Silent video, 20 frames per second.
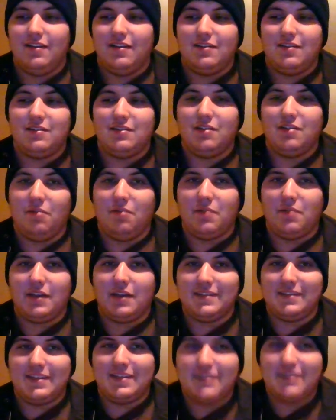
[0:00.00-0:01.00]
So
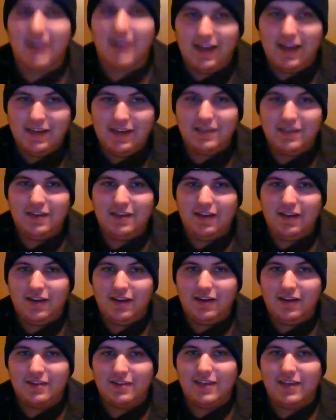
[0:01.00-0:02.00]
because it's not
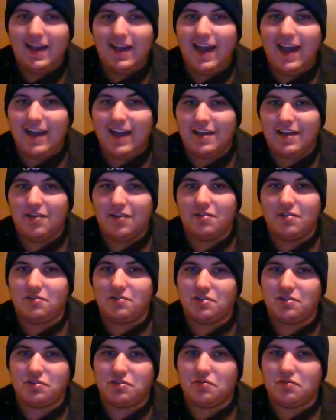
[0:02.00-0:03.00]
attacking or
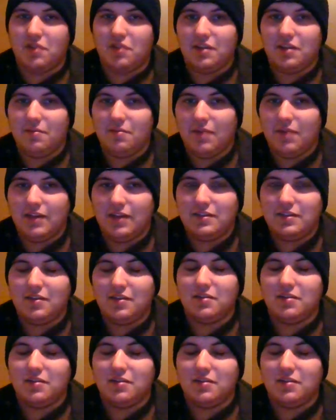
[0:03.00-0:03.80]
destroying the monster,